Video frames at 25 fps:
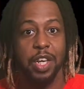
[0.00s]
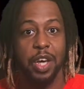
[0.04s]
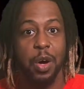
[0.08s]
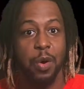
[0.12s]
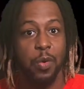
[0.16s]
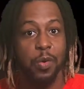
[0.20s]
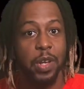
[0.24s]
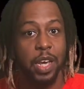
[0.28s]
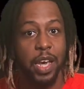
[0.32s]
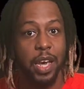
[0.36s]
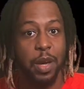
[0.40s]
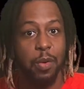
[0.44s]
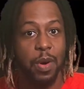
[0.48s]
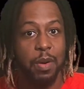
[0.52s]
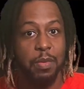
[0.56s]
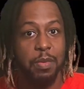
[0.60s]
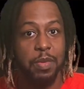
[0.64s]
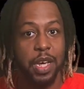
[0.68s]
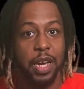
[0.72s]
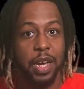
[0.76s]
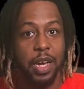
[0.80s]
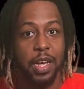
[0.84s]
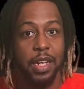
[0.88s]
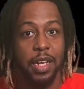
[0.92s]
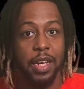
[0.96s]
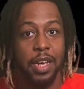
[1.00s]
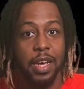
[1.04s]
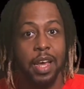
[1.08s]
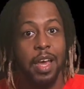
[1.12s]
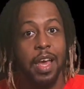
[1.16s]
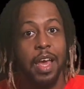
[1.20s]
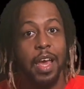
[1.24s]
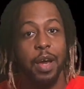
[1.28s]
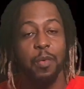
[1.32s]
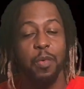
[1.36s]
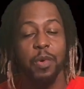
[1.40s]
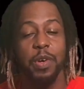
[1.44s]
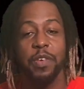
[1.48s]
coding a website
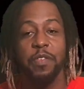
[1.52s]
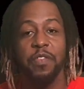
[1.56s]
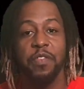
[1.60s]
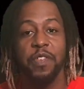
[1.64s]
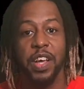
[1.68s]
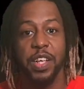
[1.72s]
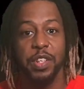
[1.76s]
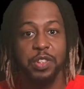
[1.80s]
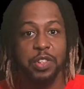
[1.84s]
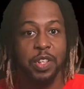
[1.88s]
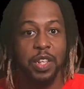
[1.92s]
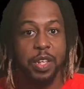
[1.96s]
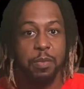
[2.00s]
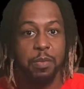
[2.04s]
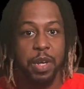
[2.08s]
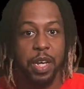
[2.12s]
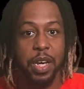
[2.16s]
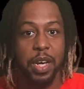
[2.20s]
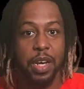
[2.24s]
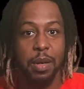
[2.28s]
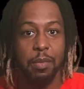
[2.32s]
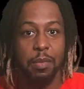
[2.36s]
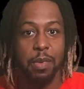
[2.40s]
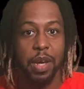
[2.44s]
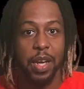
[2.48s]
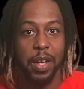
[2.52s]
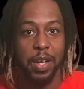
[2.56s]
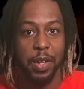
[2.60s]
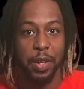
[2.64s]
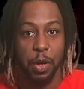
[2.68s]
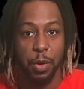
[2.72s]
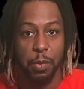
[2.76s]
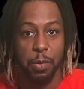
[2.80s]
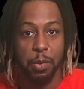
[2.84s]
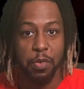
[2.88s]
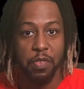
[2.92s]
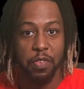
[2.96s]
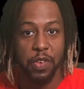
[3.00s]
and would eventually become a
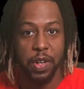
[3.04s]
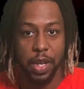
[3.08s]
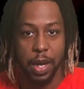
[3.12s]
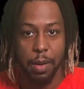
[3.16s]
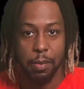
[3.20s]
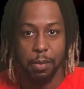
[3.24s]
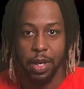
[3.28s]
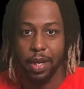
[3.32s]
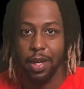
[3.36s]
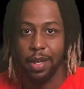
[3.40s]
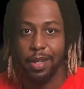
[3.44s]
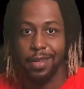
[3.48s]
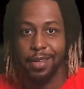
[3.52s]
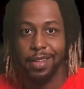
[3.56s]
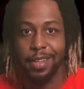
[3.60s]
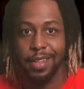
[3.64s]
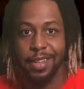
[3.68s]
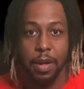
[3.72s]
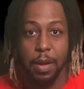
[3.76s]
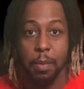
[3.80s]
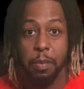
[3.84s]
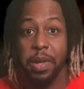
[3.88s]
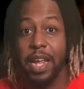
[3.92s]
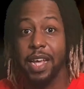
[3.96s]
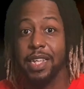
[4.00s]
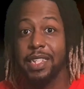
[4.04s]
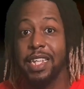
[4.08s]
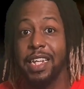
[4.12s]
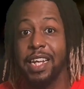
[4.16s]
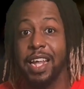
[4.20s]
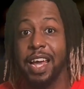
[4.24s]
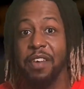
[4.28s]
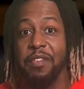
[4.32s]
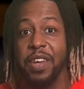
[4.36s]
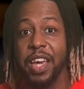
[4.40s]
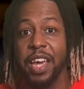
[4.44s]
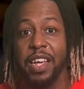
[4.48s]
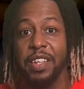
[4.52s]
global phenomenon. But as he
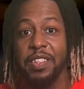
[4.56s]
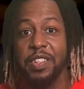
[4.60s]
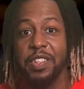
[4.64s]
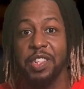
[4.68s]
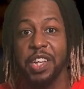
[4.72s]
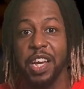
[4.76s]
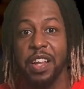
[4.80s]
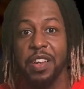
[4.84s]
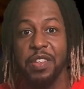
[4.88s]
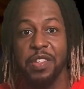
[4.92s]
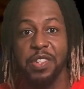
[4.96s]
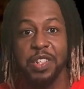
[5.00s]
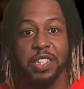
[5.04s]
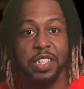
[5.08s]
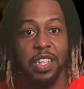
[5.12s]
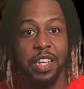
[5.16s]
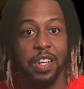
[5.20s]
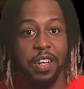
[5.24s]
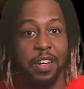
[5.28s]
navigates the challenges